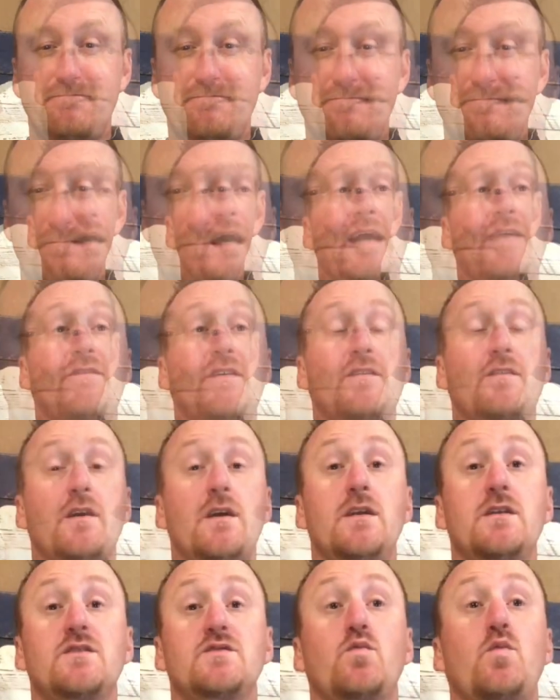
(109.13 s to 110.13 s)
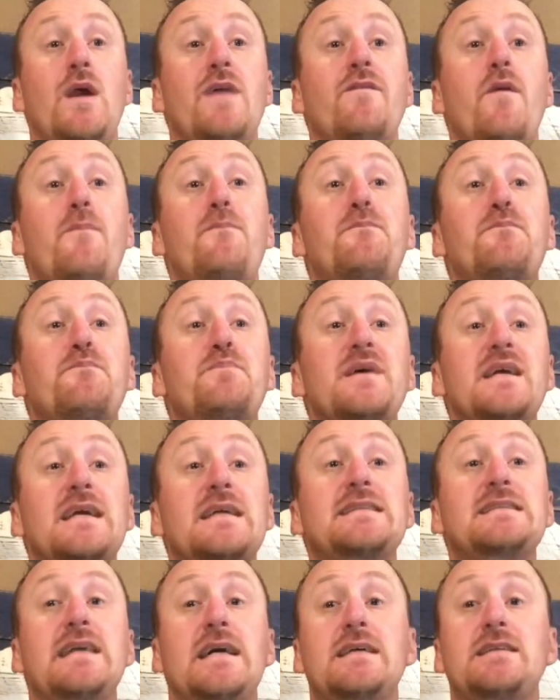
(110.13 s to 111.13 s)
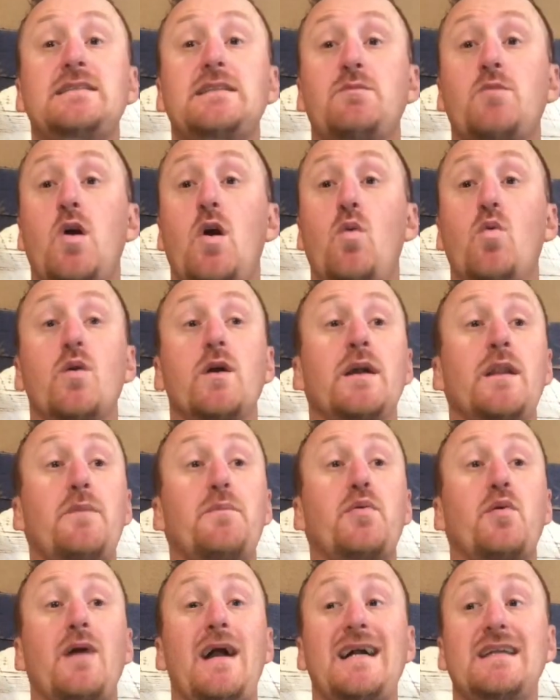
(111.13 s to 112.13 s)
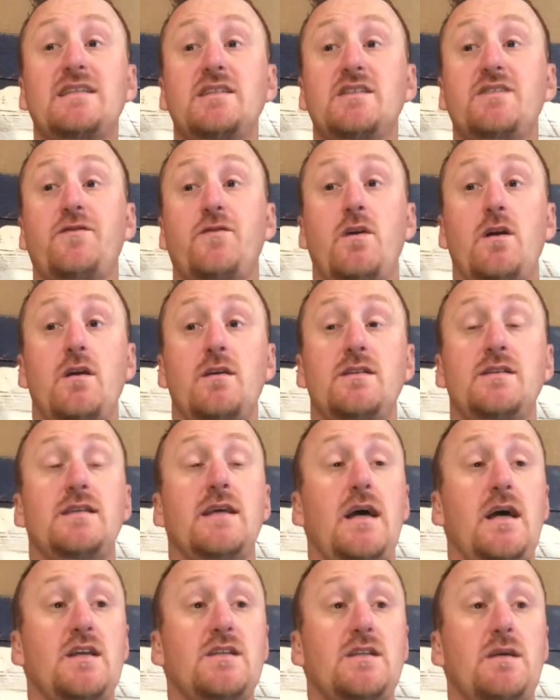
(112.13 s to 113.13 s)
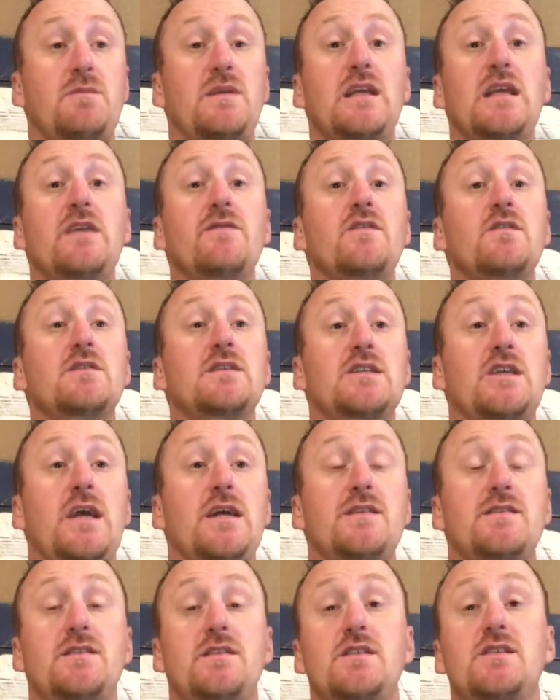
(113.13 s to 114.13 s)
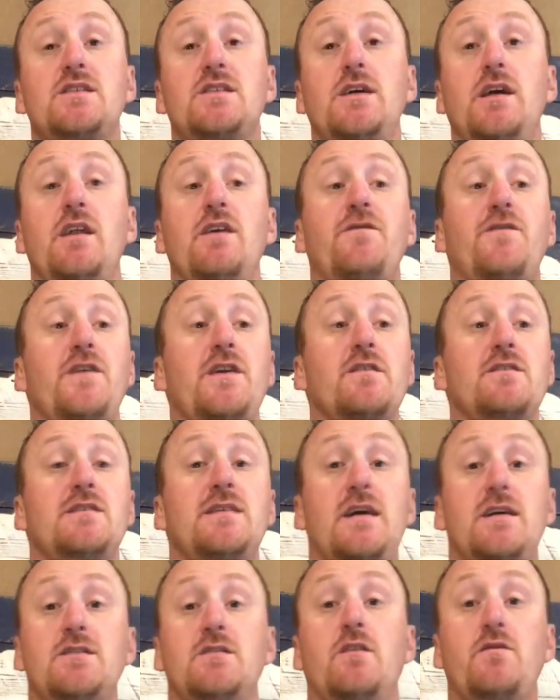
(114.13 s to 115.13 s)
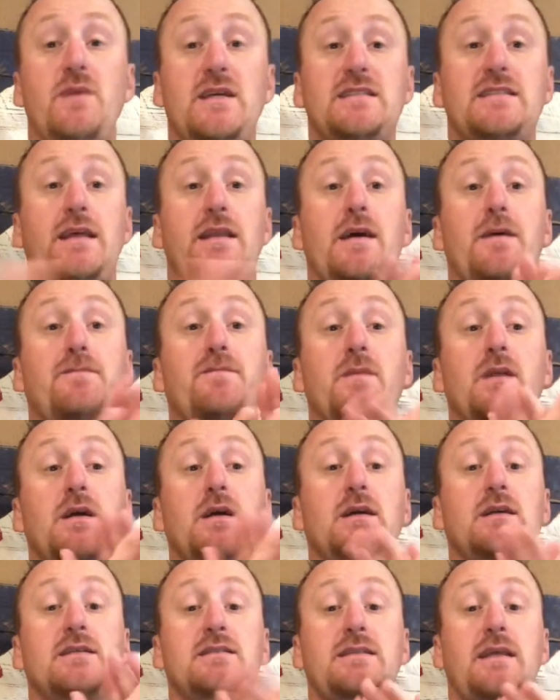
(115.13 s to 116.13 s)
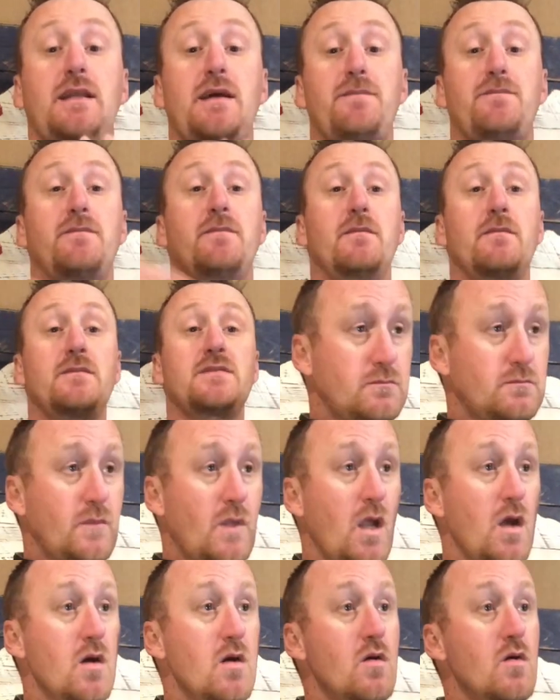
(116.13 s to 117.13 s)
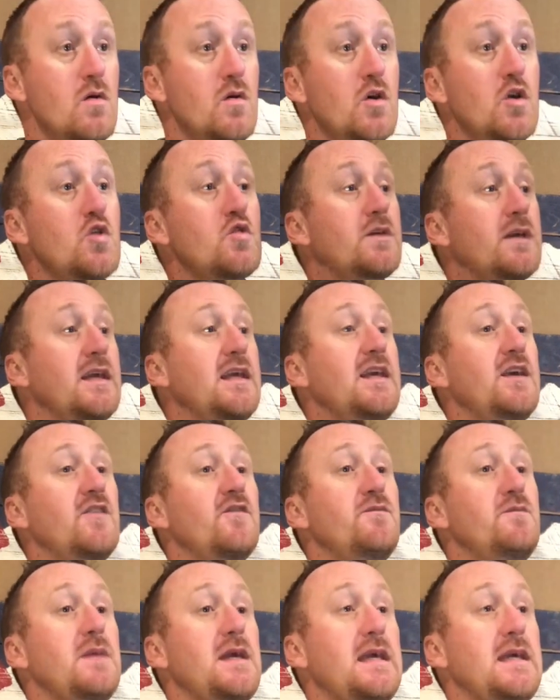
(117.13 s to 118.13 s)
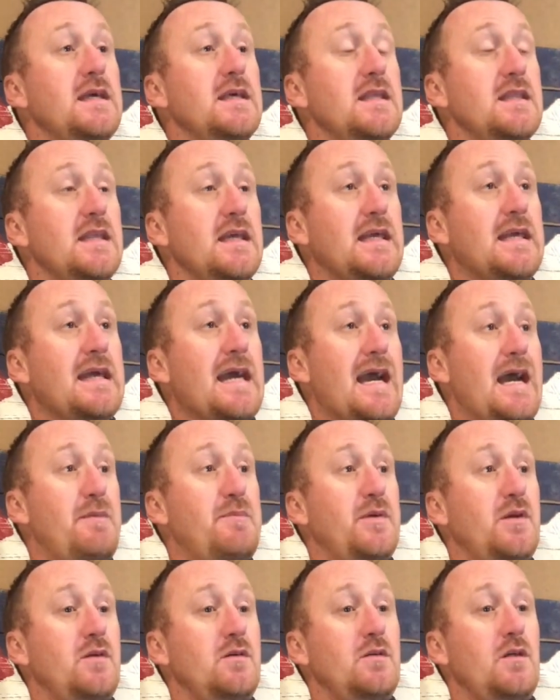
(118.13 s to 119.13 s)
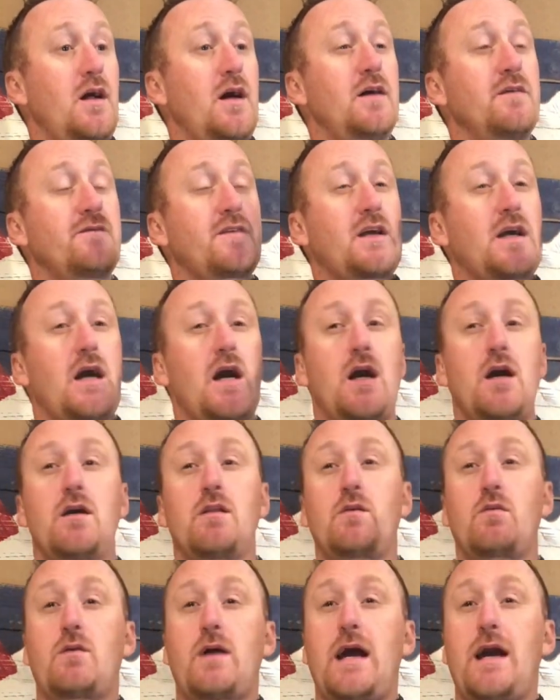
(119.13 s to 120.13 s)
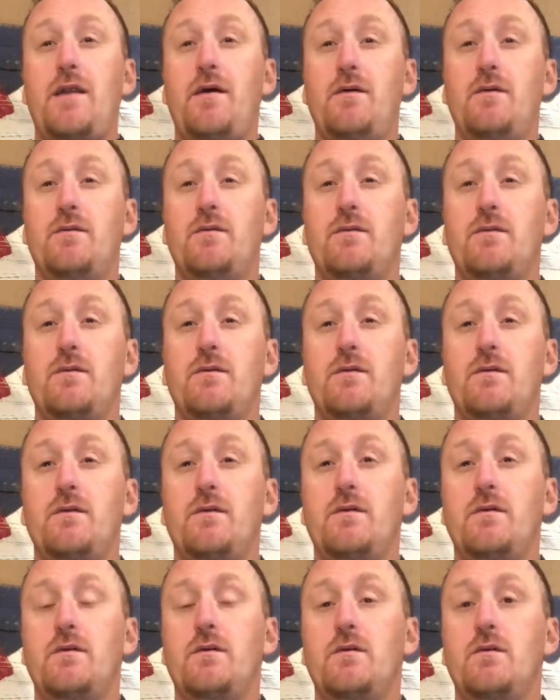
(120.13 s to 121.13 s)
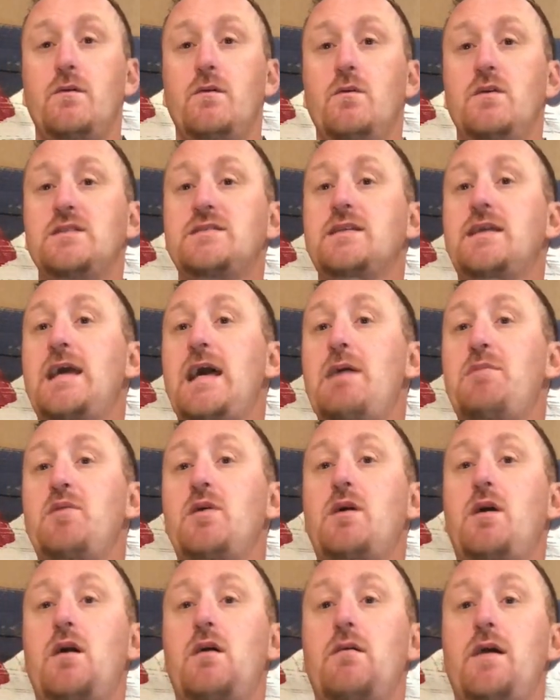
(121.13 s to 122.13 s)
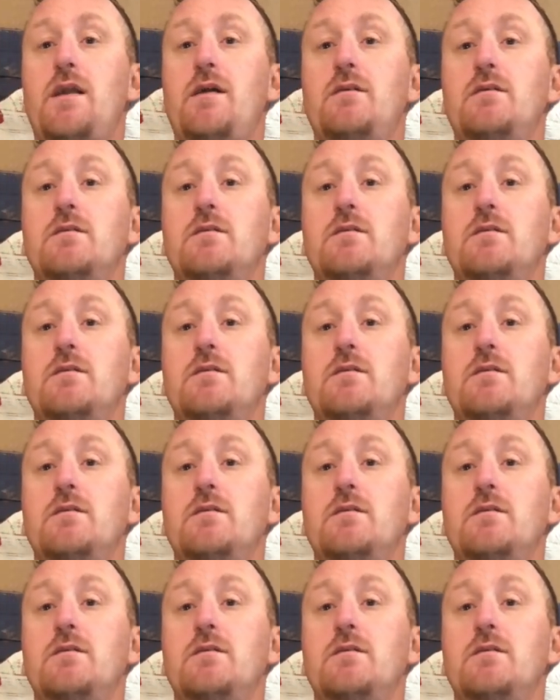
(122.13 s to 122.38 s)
Hey fifth graders, we have a big test tomorrow. We're going to practice for our test. I'm going to give you a chance to study for your test. So everybody stand up, stand up, stand up. Who can give me the capital of Colorado? What's the capital of Colorado?